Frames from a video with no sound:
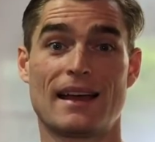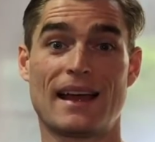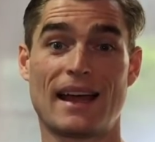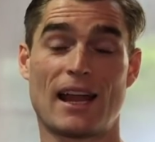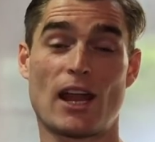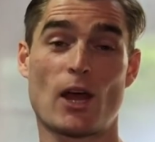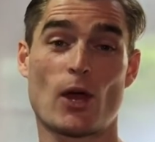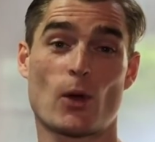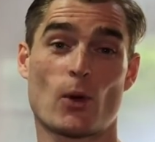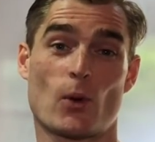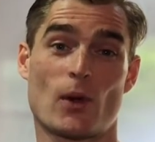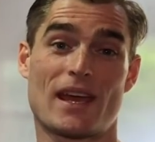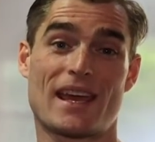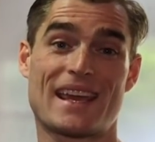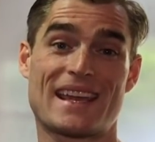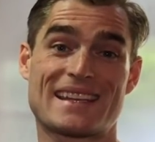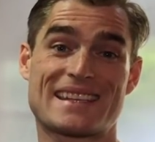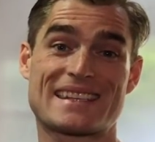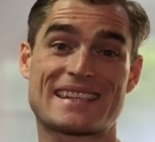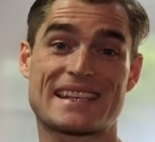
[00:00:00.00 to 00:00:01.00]
Hello,
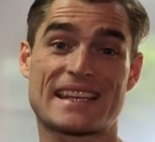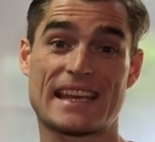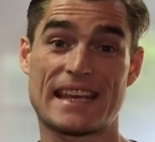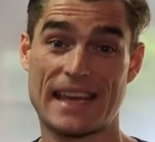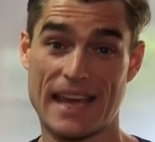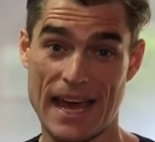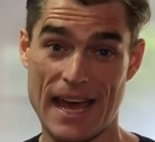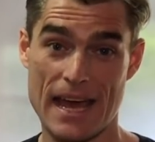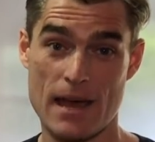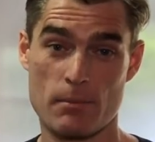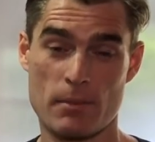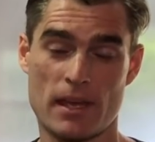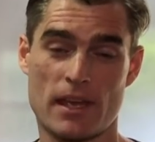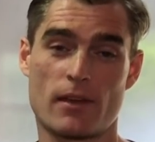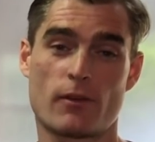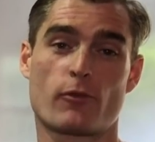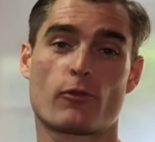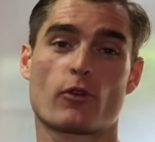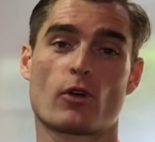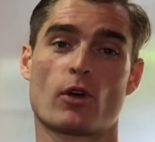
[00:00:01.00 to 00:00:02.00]
it's Cam
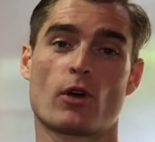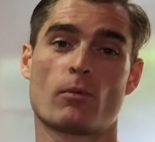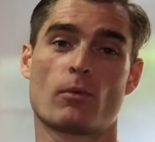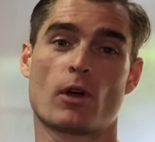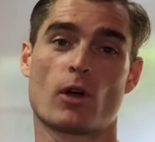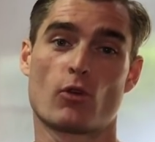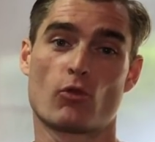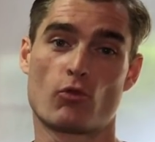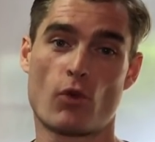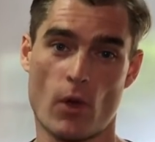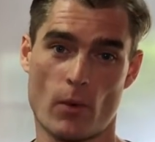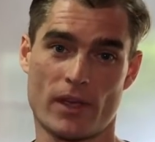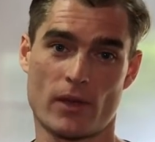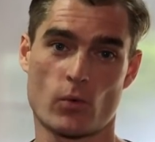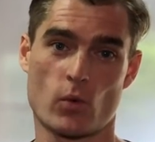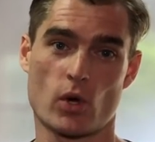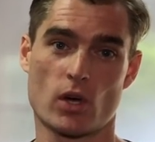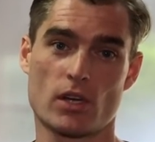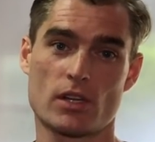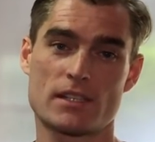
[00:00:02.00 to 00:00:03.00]
here from
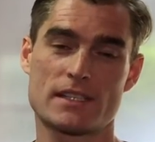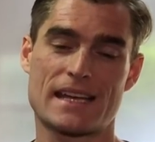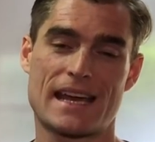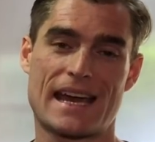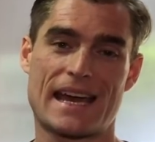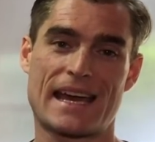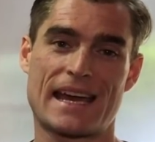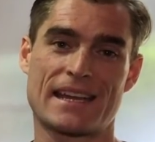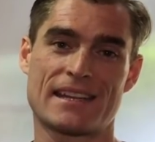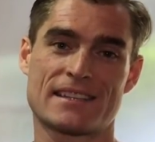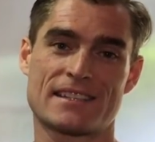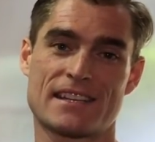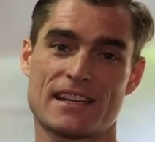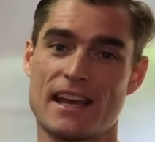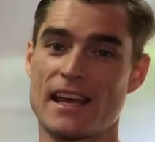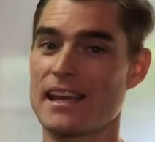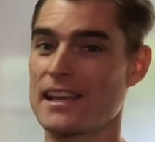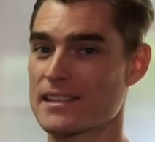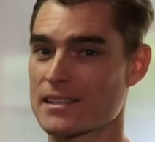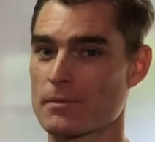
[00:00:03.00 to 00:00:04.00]
RowingWOD, and
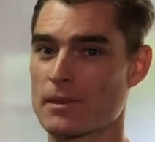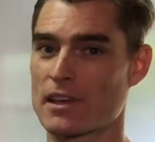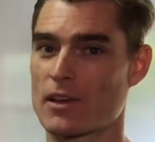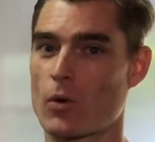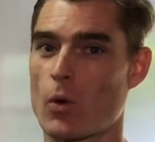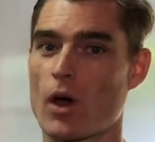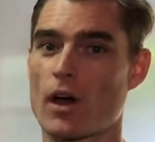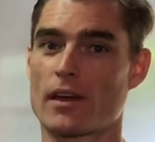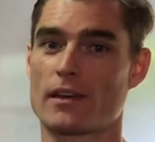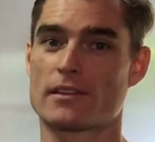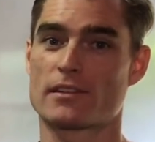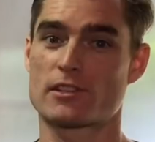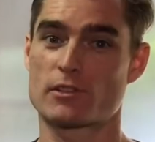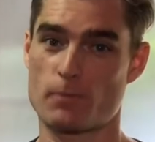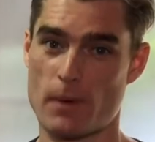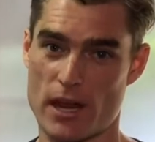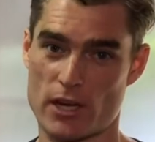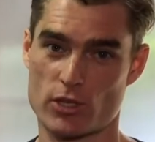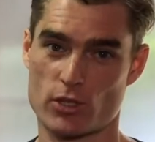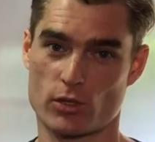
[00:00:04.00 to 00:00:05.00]
today is something quite
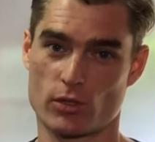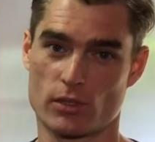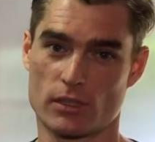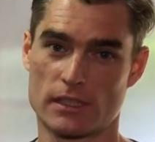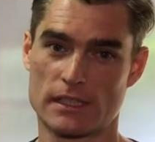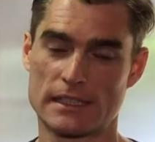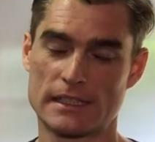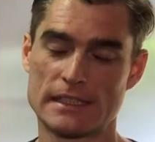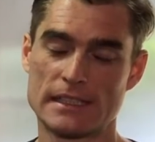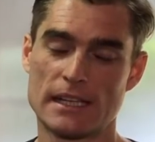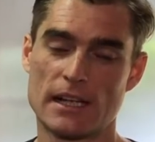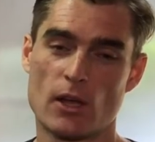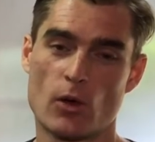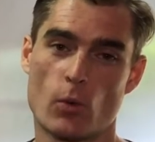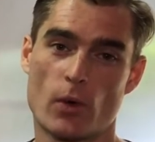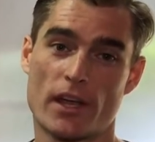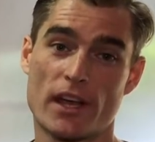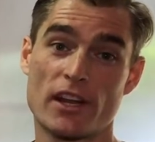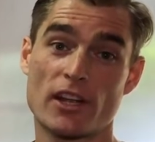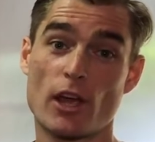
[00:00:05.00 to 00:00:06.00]
special.
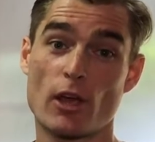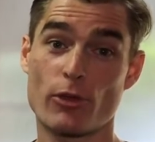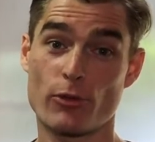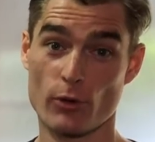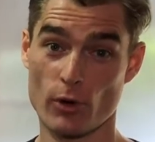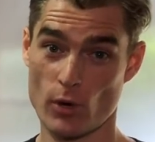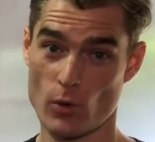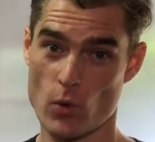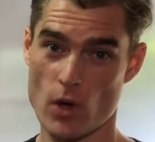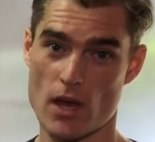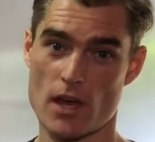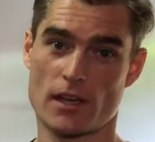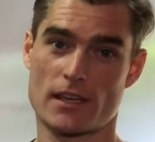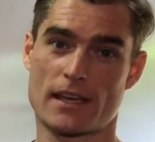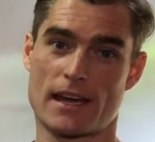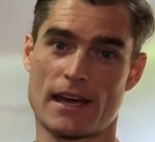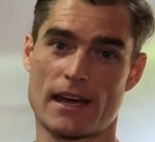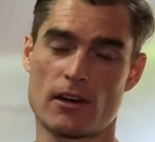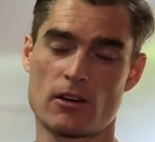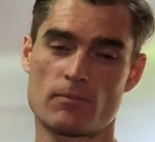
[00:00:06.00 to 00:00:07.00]
We're going to go through a
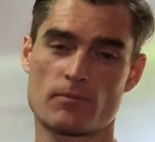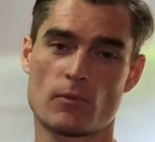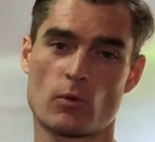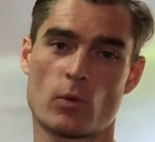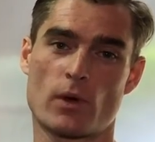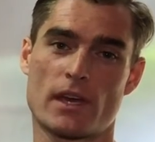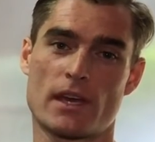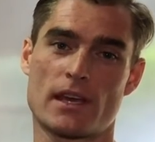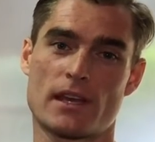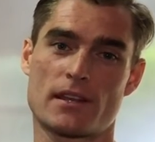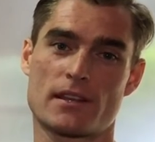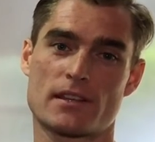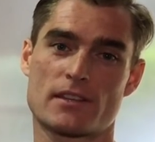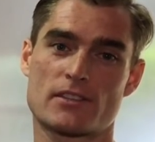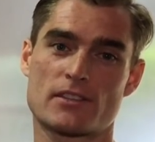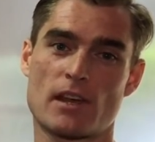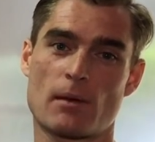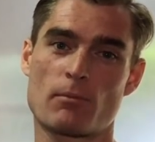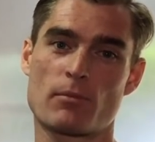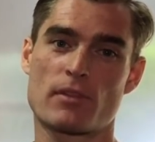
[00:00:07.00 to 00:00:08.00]
workout with
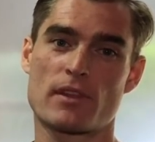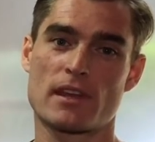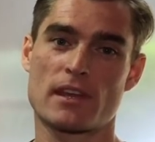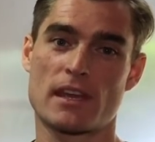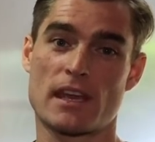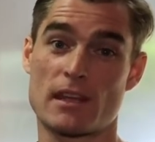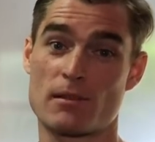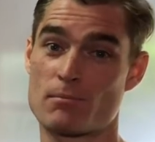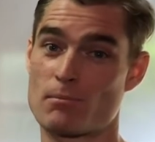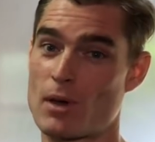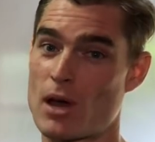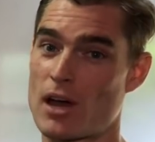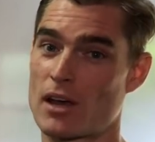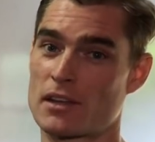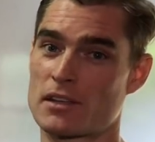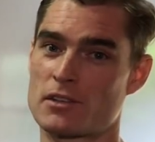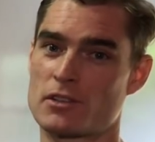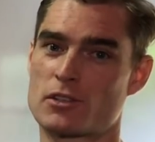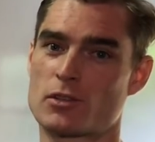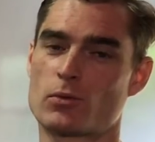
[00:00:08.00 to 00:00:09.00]
something in
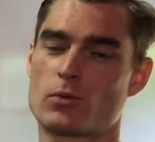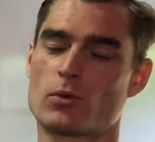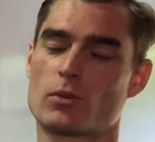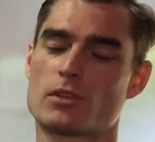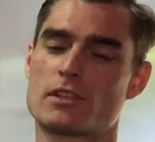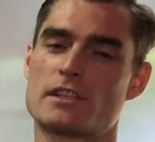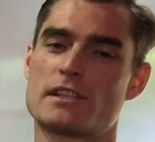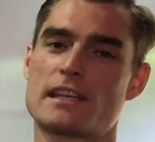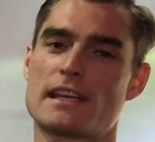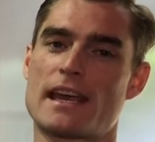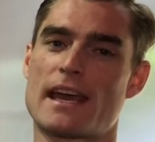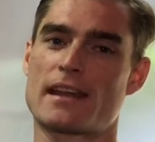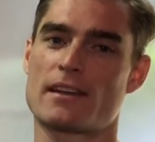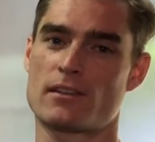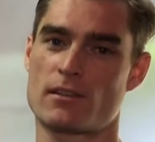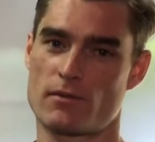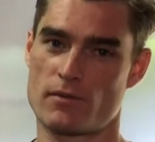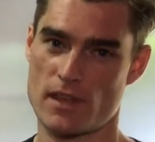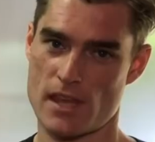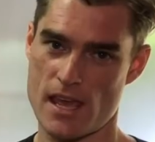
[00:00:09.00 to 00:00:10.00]
mind towards the
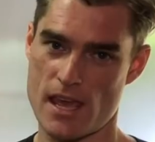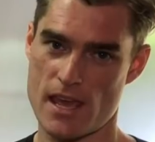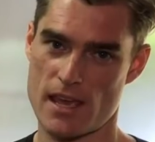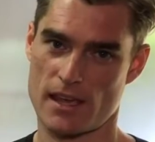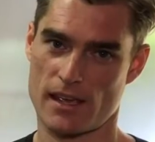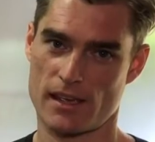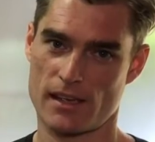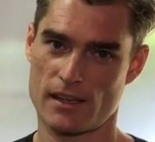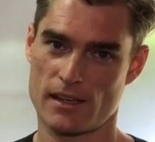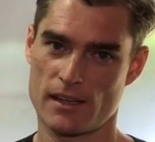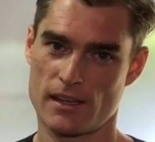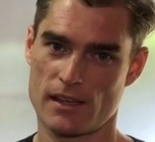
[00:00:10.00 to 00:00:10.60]
end of the year.